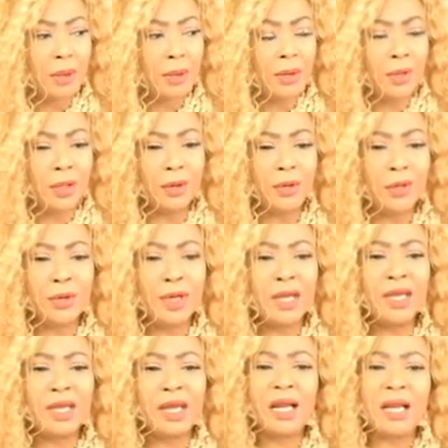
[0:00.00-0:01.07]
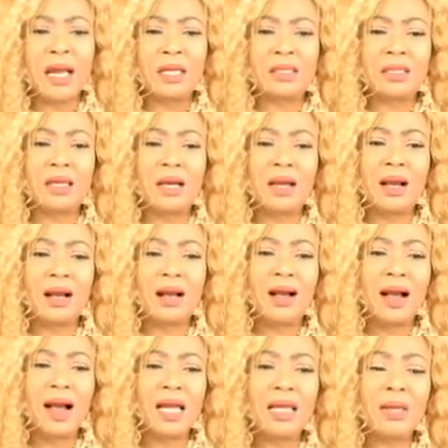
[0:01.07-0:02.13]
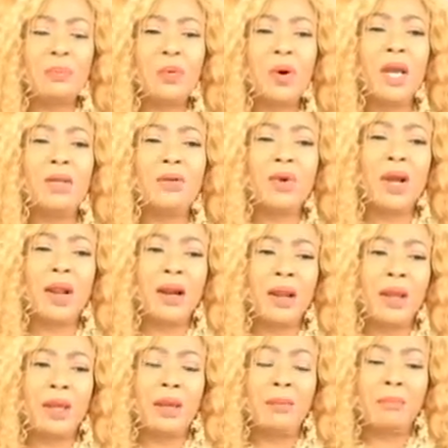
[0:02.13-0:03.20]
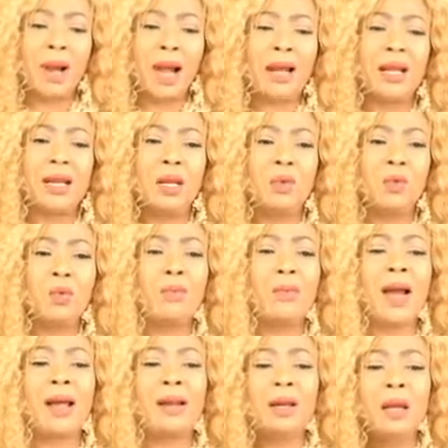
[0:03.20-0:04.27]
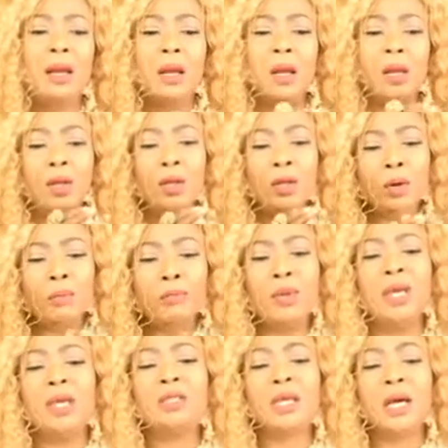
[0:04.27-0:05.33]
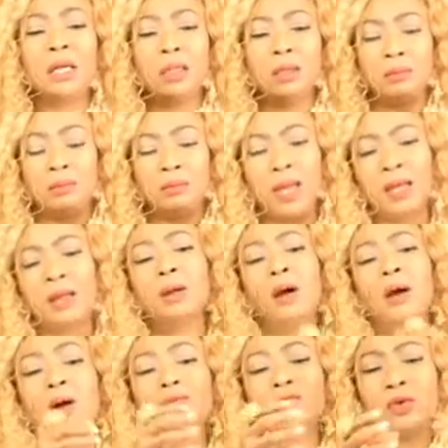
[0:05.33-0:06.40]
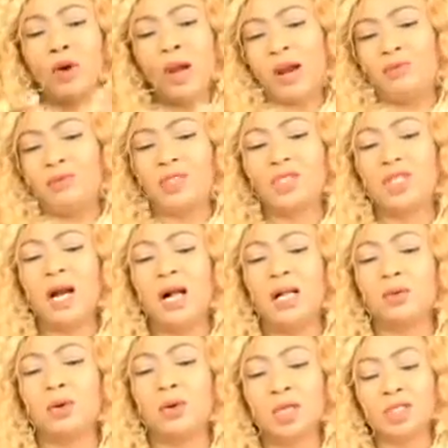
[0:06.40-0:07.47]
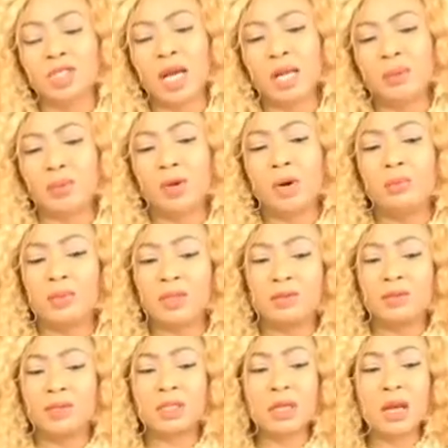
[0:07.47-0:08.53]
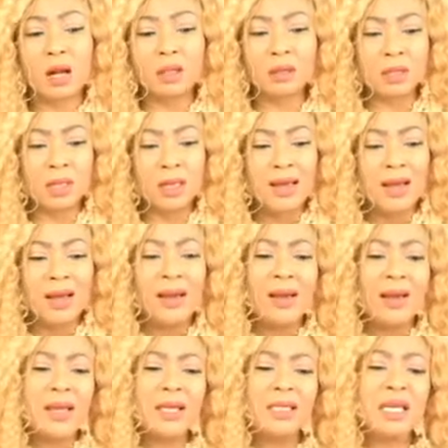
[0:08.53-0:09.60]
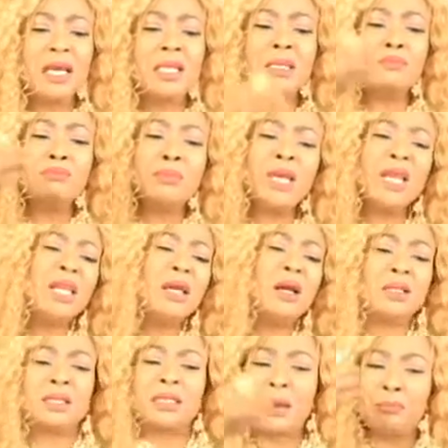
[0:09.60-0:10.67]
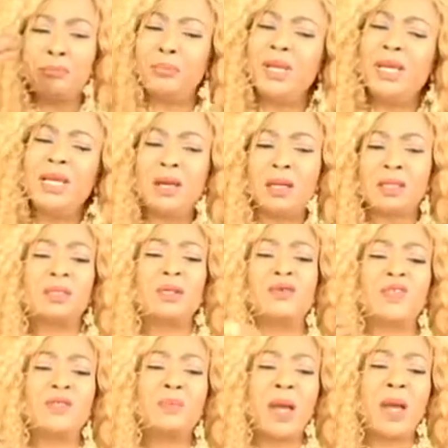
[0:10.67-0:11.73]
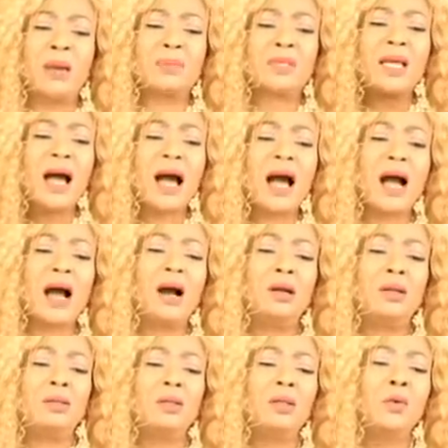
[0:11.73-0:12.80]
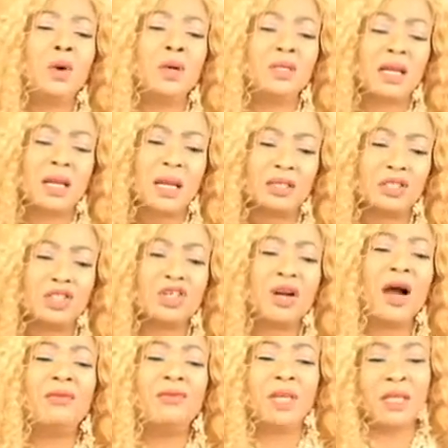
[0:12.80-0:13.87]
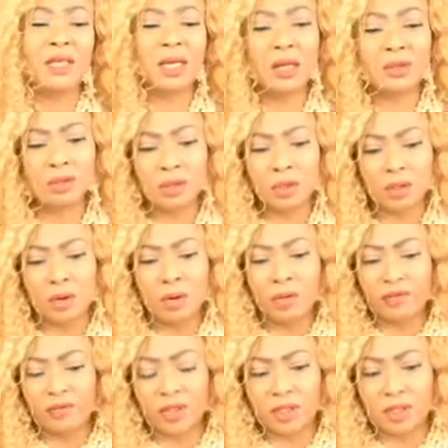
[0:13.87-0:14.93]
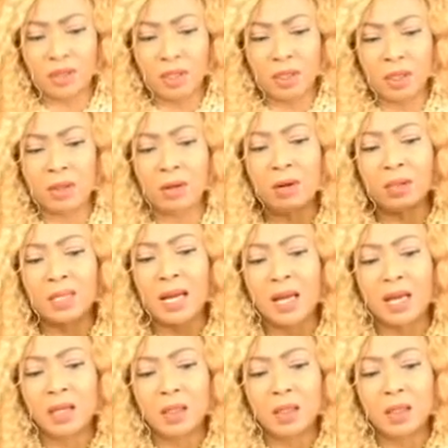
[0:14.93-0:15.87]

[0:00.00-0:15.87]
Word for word: you hear that at the point where a man and a woman, meet and make love to have a child, or a child becomes the result, it says millions and millions of sperms are the ones that are traveling down to the ovaries in order